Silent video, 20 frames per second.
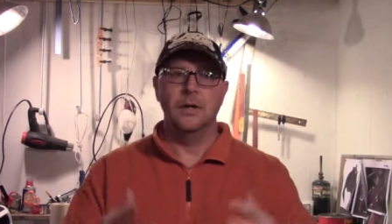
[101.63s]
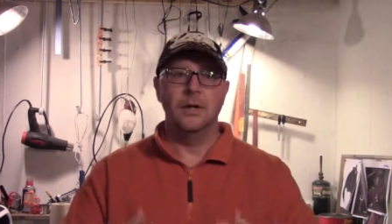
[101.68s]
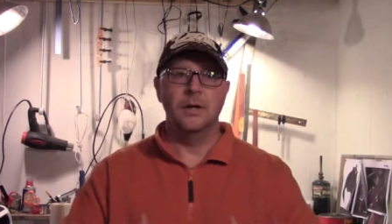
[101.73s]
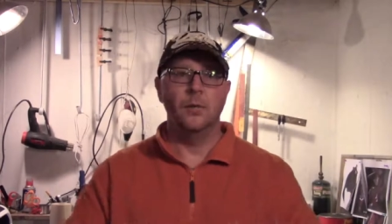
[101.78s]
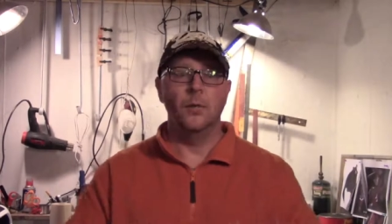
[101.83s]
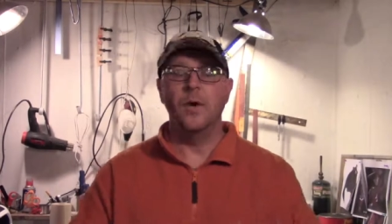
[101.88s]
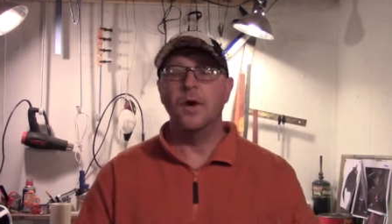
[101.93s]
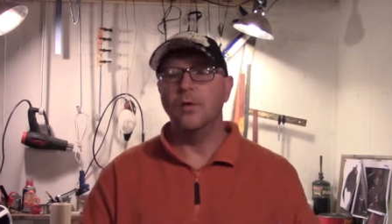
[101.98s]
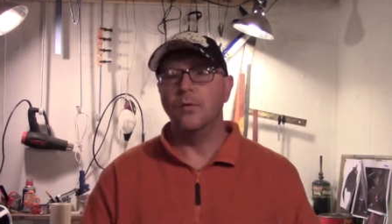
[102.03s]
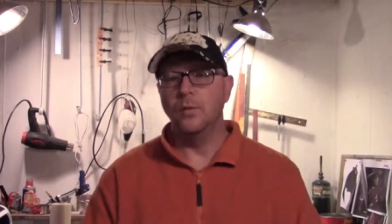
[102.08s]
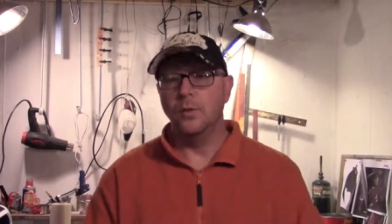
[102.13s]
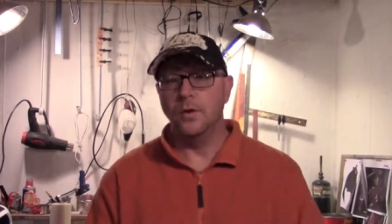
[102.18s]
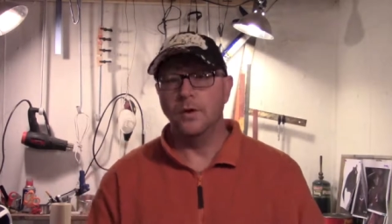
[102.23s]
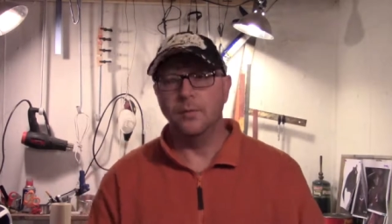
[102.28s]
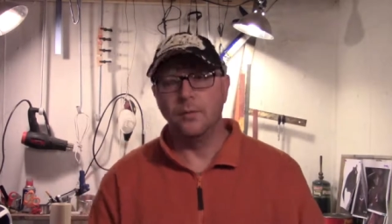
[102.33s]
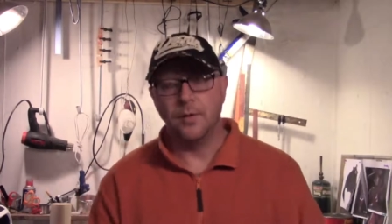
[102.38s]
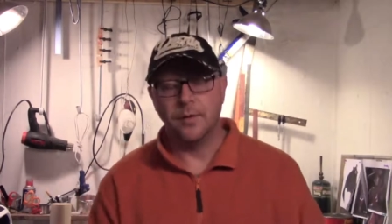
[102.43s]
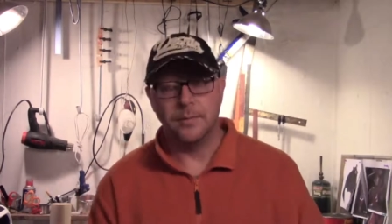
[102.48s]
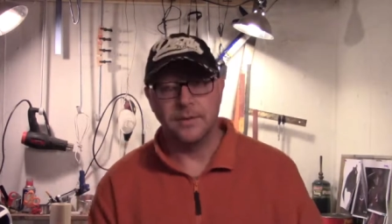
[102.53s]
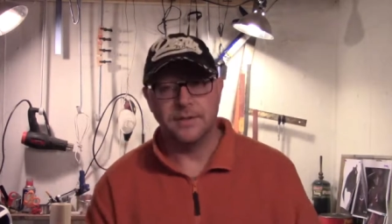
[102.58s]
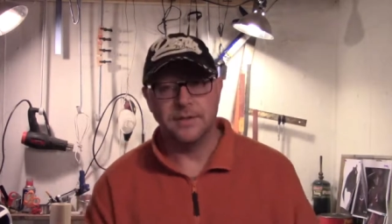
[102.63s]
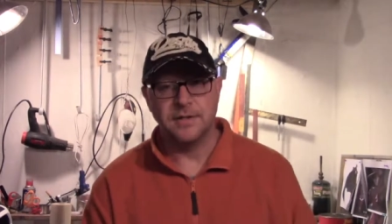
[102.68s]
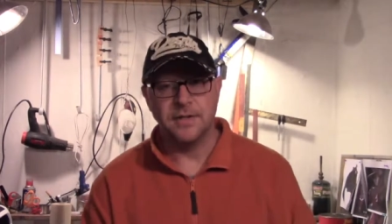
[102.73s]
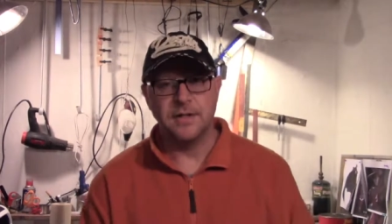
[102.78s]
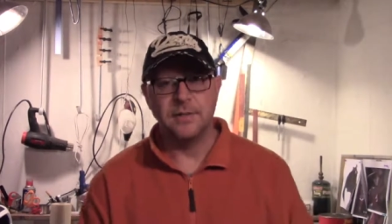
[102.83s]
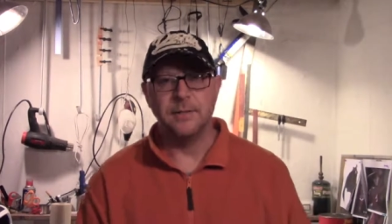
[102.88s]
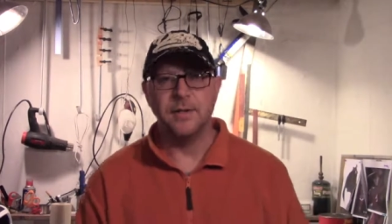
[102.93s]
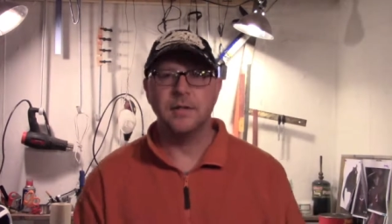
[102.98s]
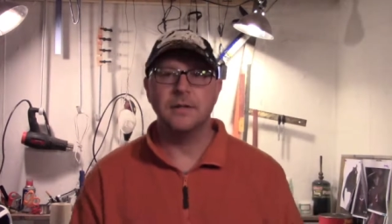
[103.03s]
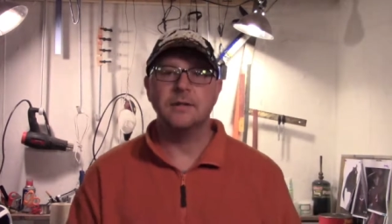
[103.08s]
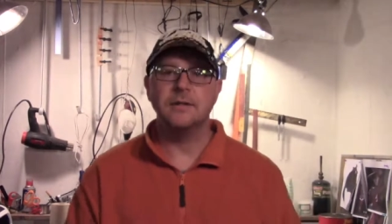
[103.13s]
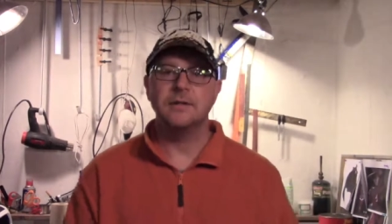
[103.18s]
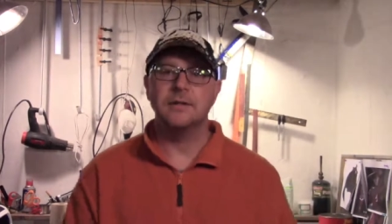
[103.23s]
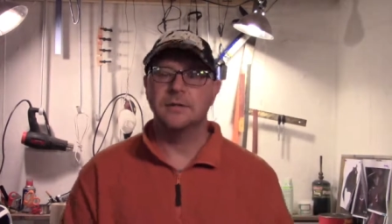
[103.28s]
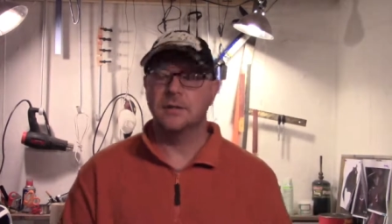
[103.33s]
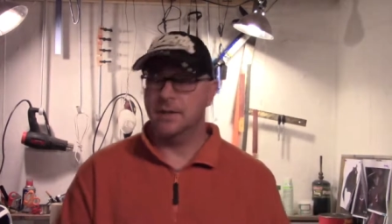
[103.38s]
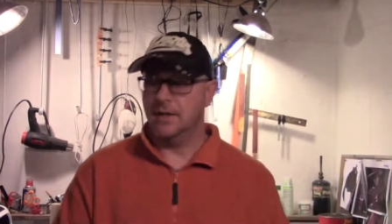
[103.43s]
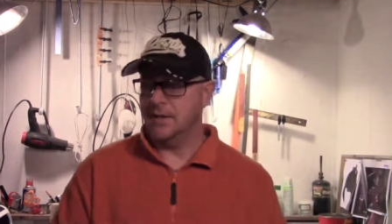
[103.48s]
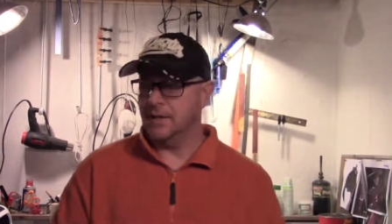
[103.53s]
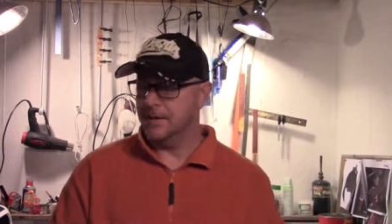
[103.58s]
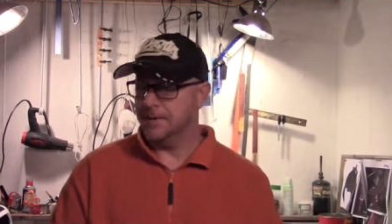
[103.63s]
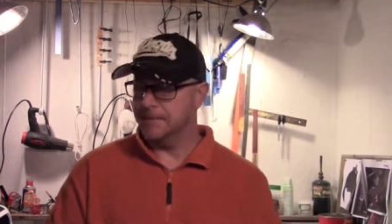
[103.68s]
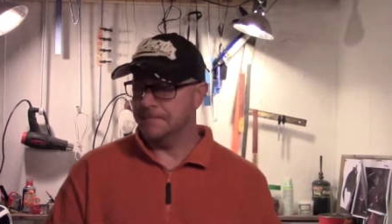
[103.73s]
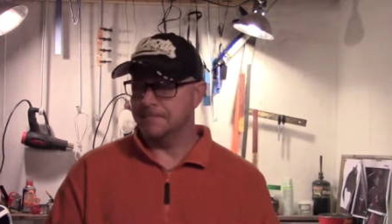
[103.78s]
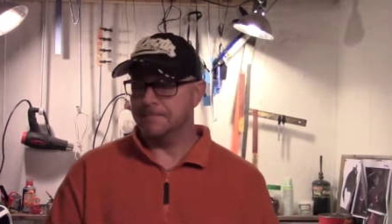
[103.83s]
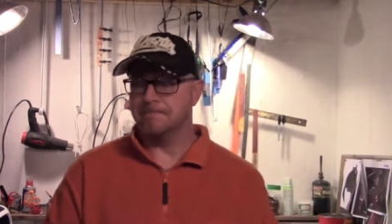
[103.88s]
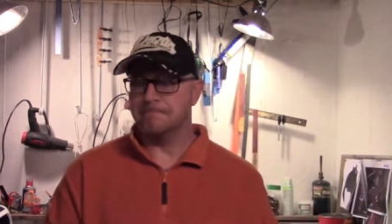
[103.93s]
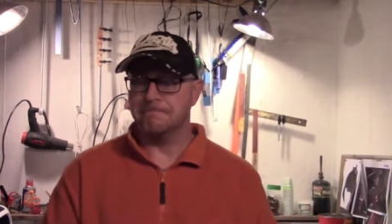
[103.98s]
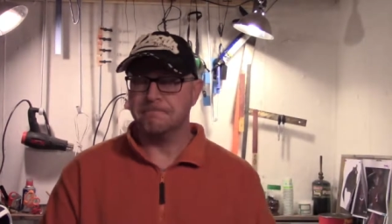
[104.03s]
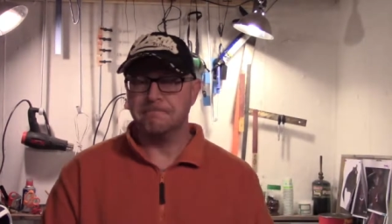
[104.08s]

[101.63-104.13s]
Weldwood rubber cement. Um,